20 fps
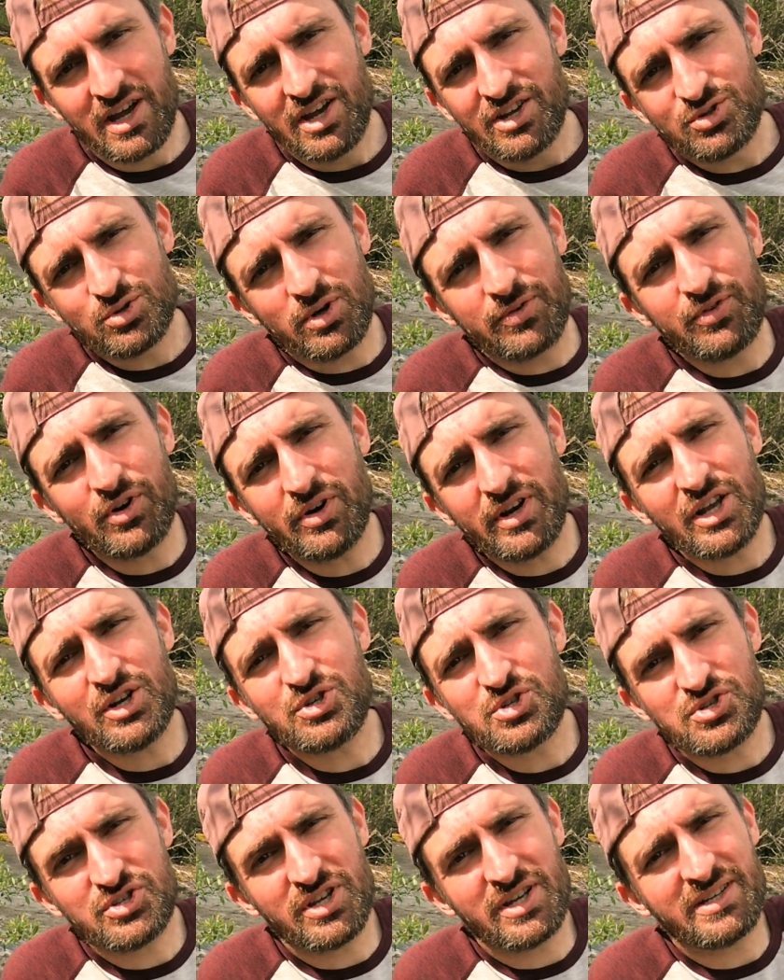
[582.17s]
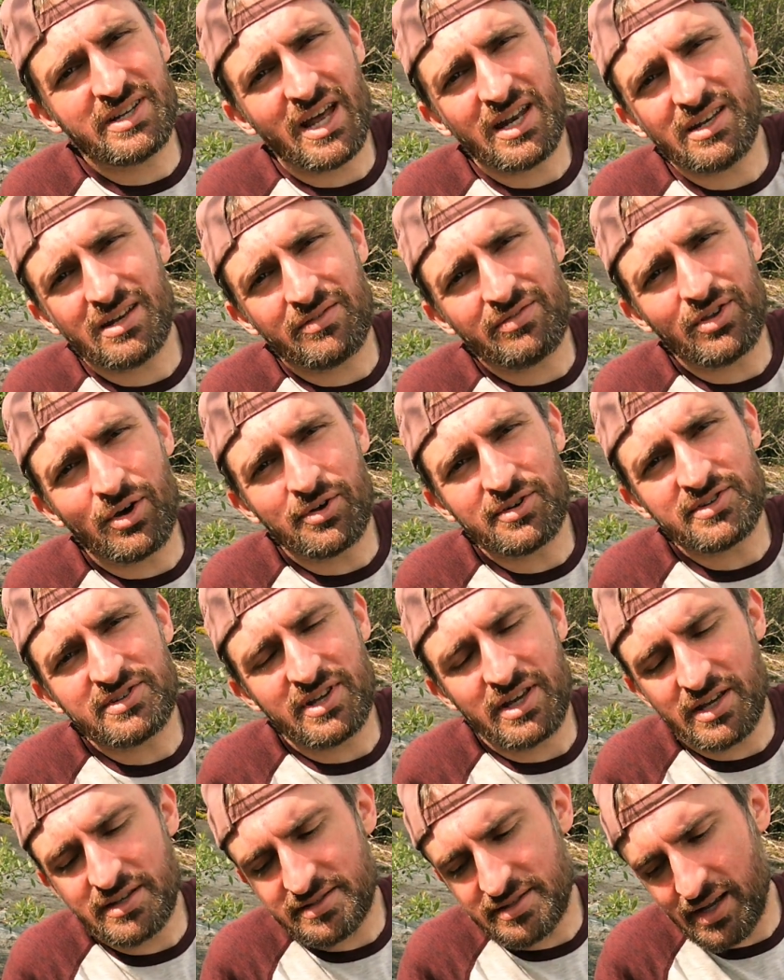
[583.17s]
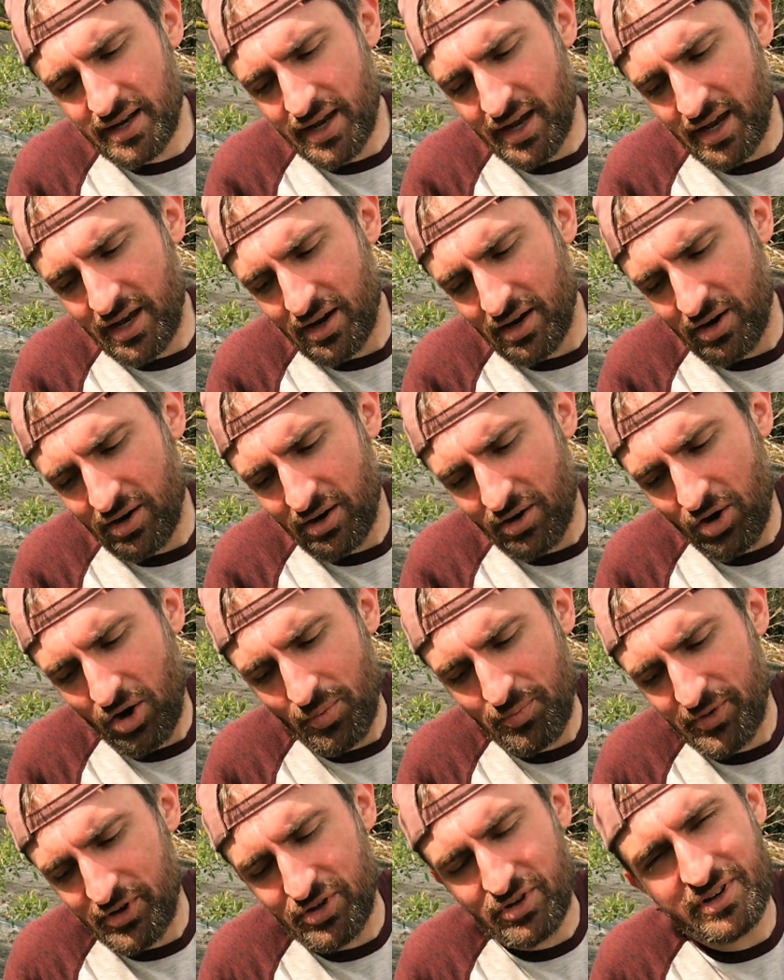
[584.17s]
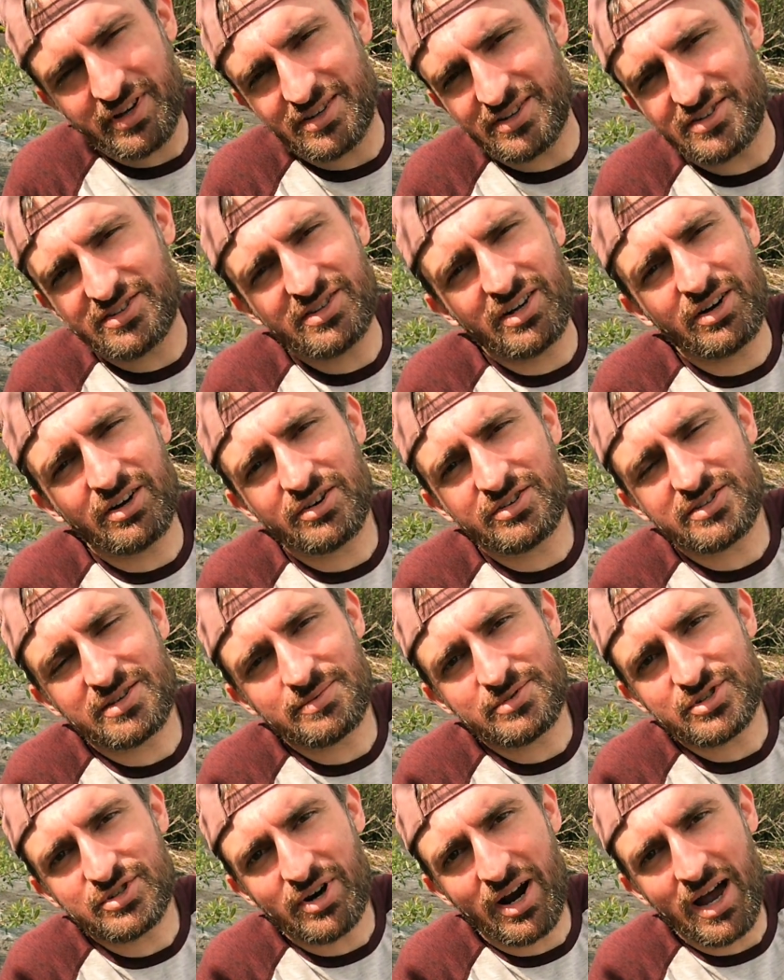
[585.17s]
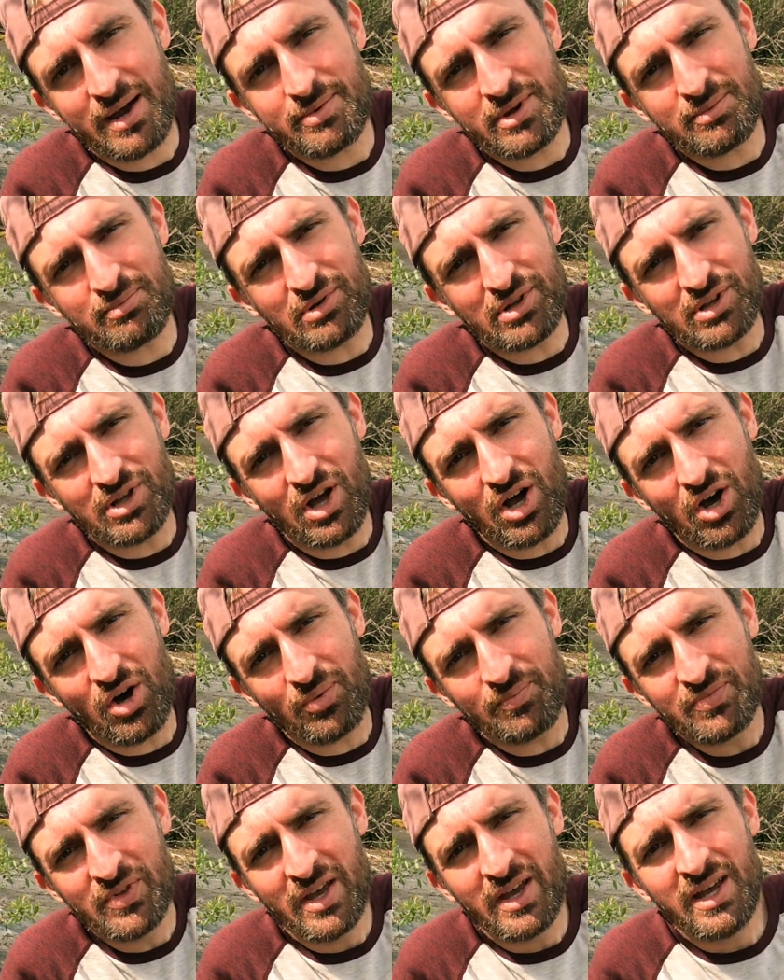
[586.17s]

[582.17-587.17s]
So if you're interested in any of those things, then I hope that you'll consider subscribing below.